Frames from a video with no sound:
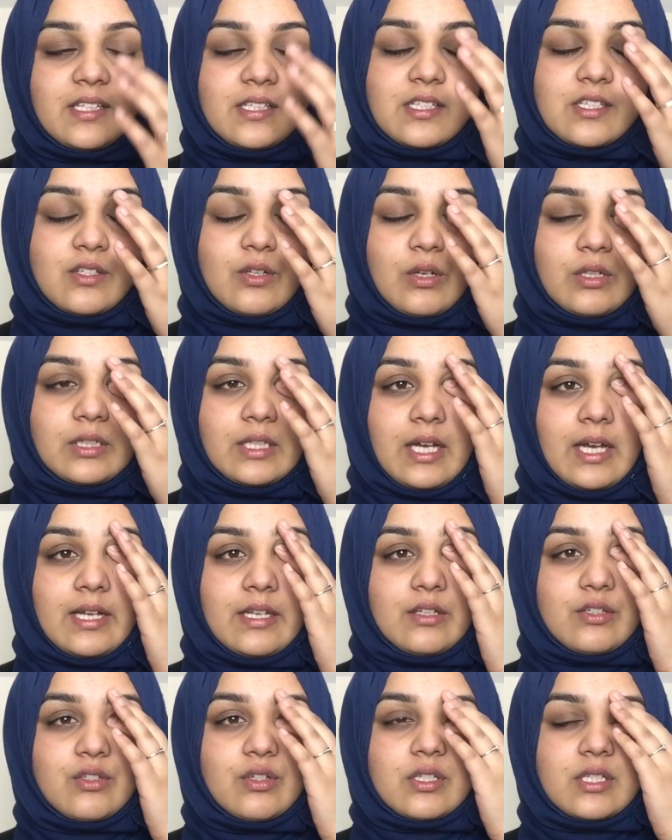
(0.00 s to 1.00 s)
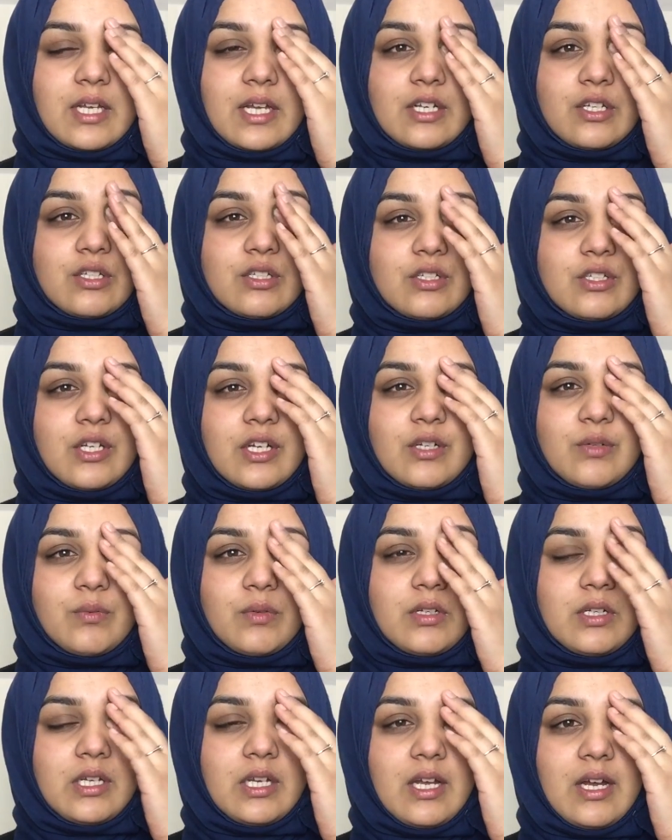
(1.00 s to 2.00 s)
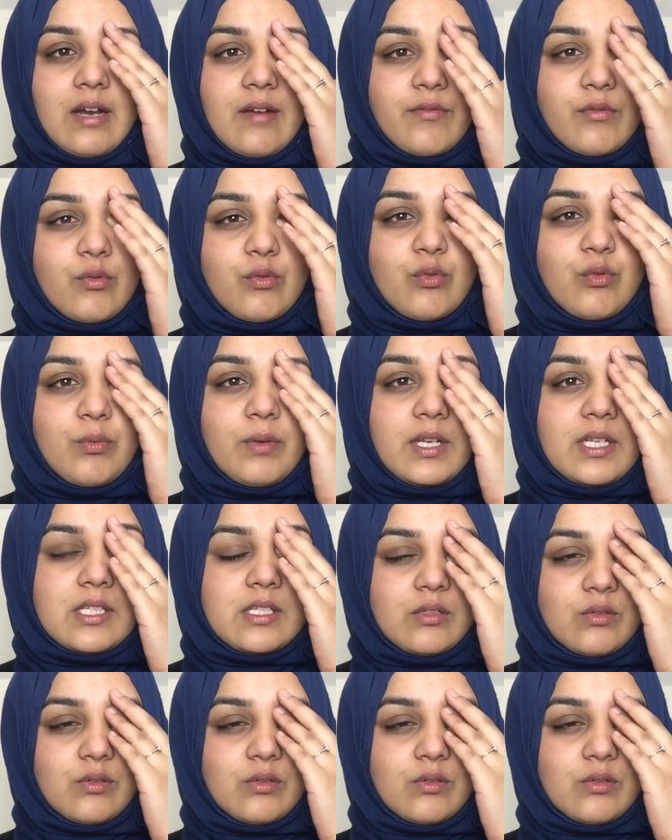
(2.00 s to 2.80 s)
this. It's not that. It's just, I just genuinely have always,